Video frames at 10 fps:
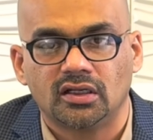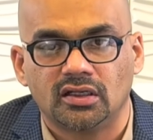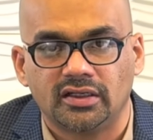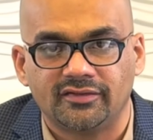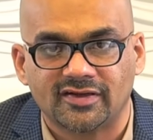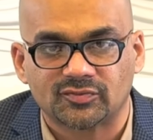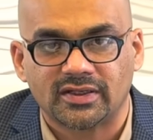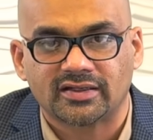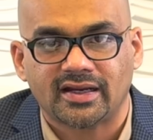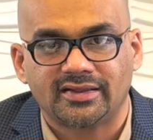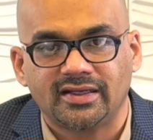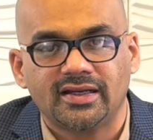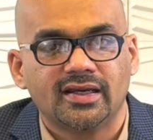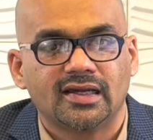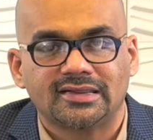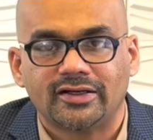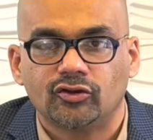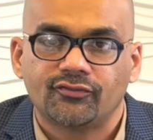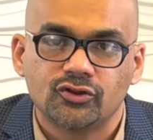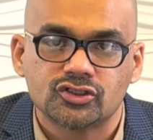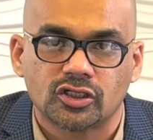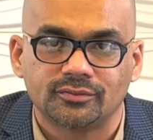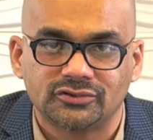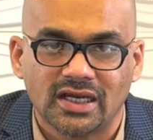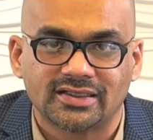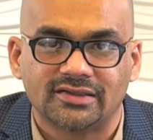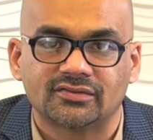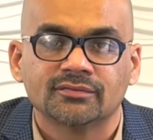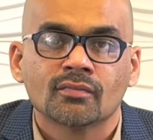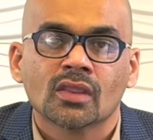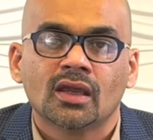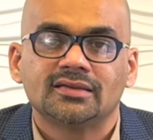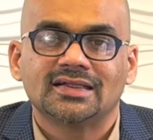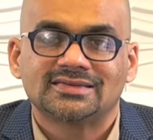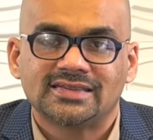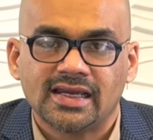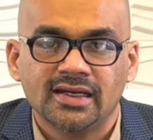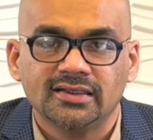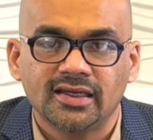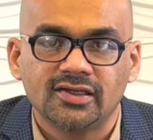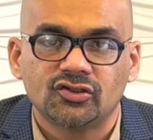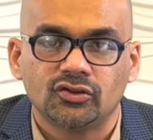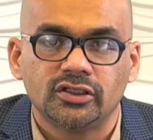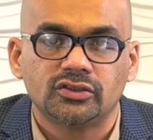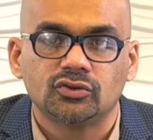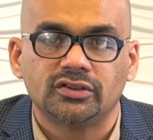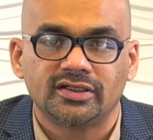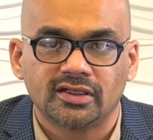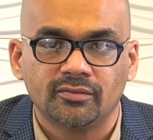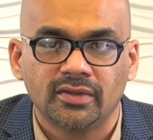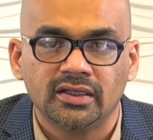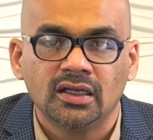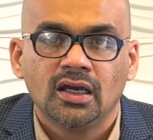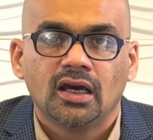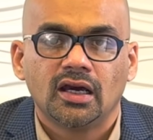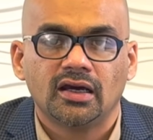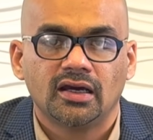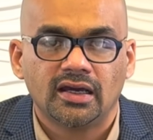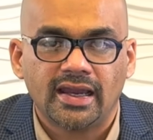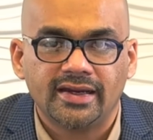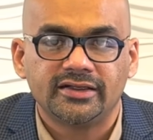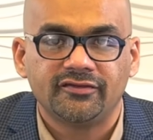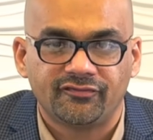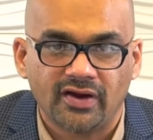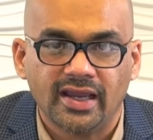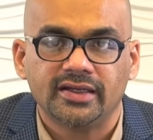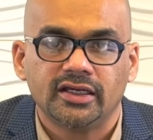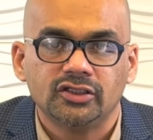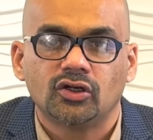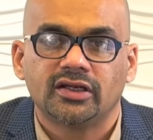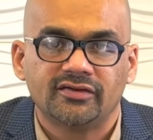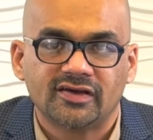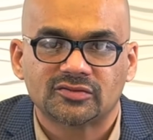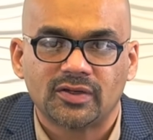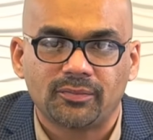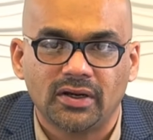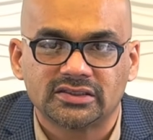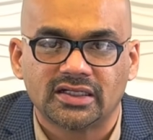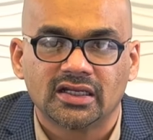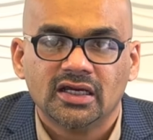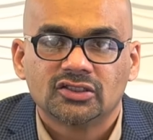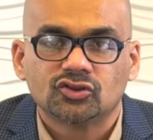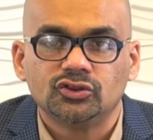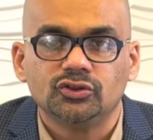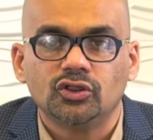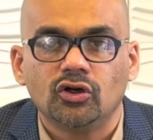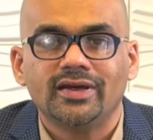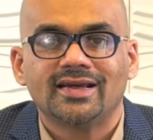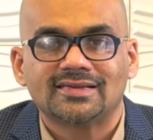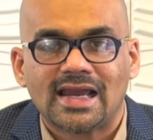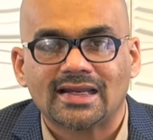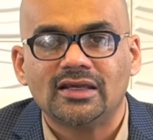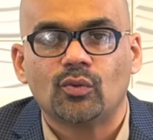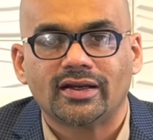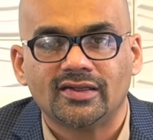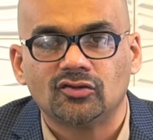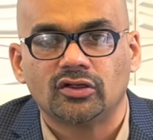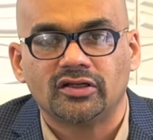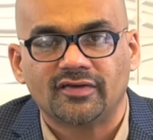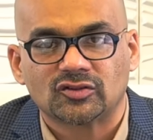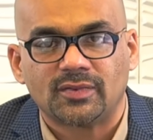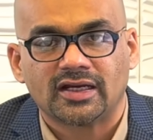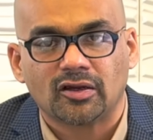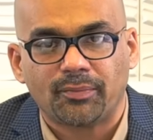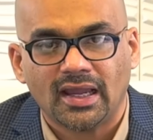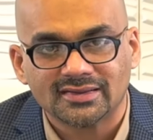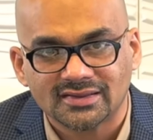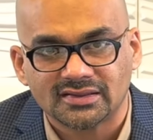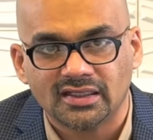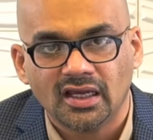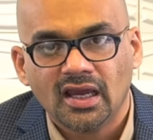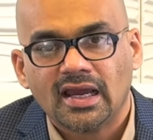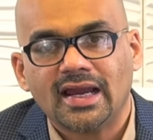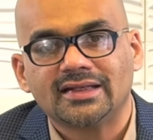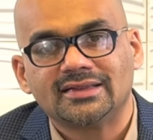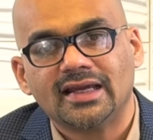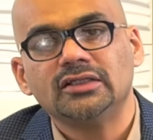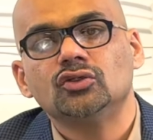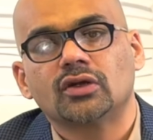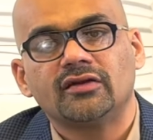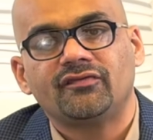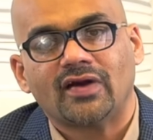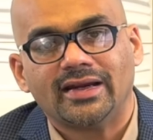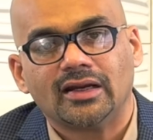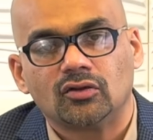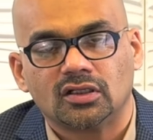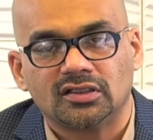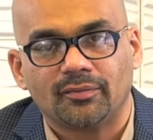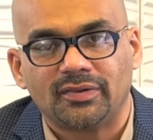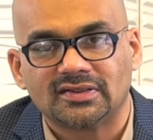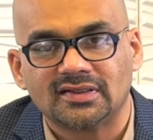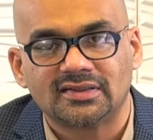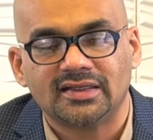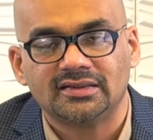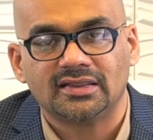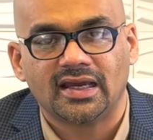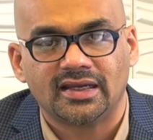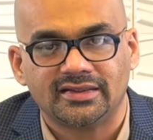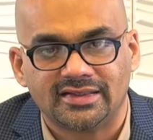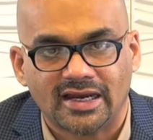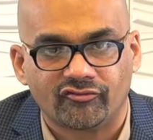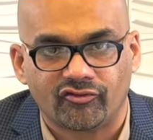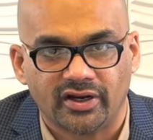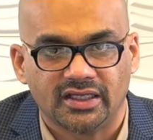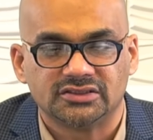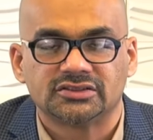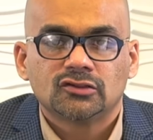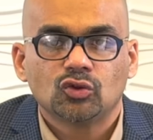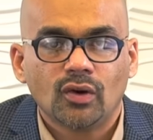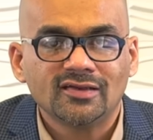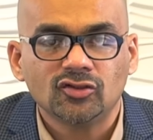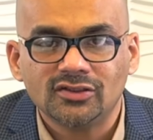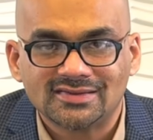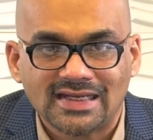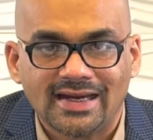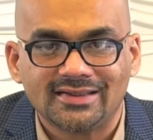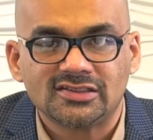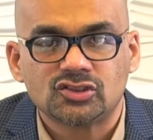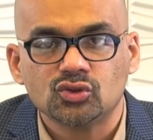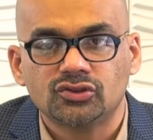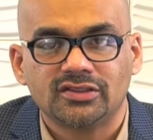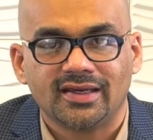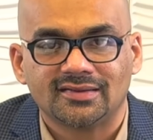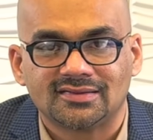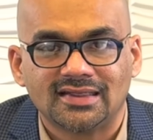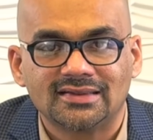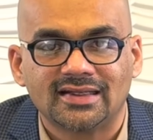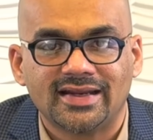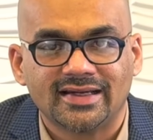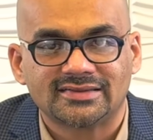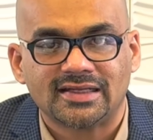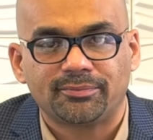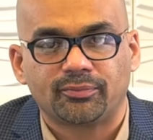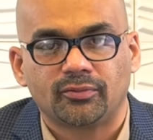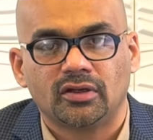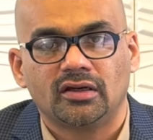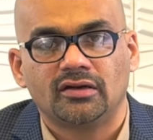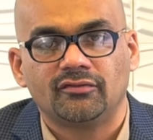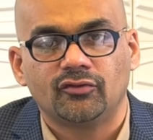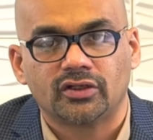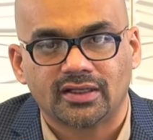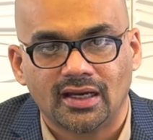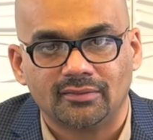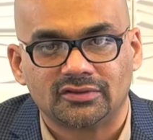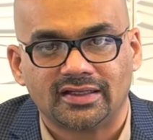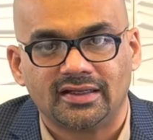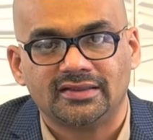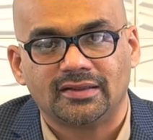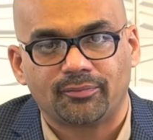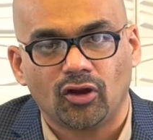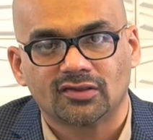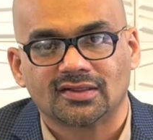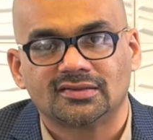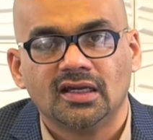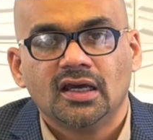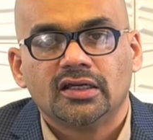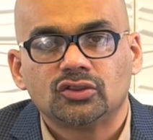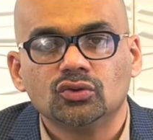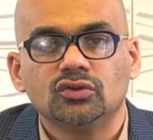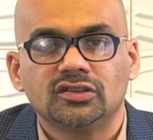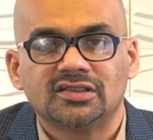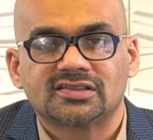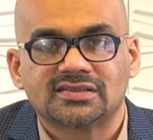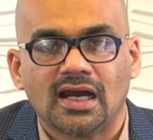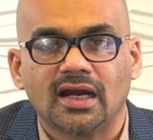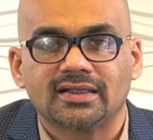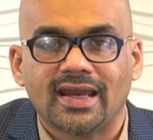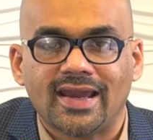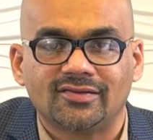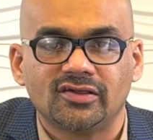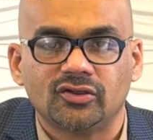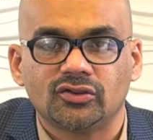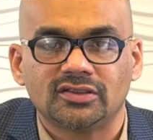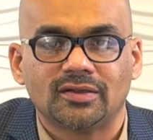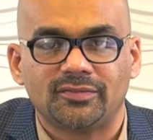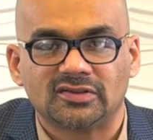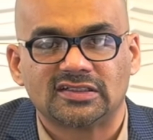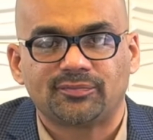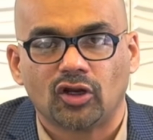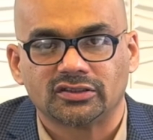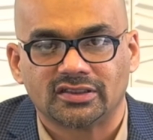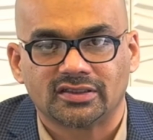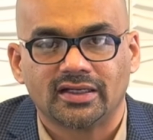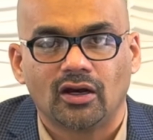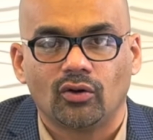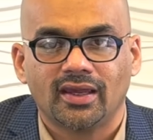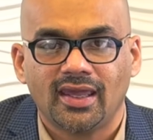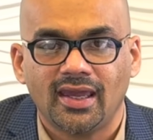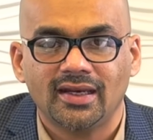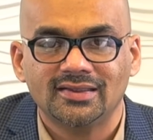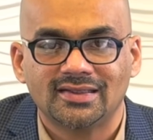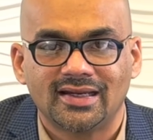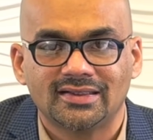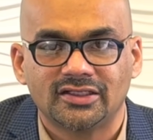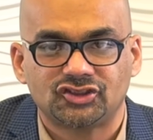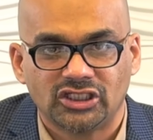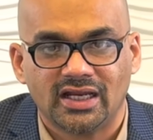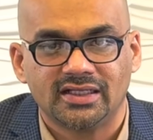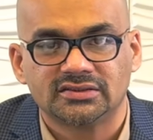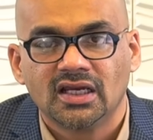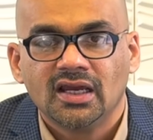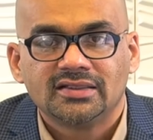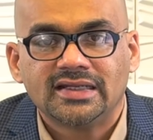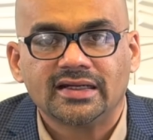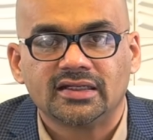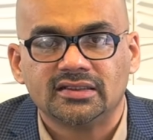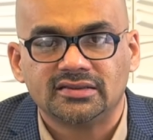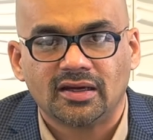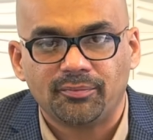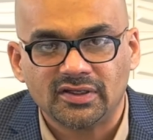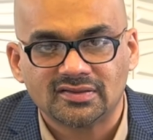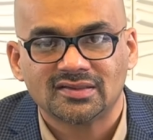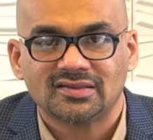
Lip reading: investment criteria and your future objectives. The second thing is you need to determine and define your investment budget, so you know exactly what is your investment capacity, and then you can find out the business in that range. So once you decide these two things, then the next step would come then in the process to start executing the business project. Now here is another challenge, that the business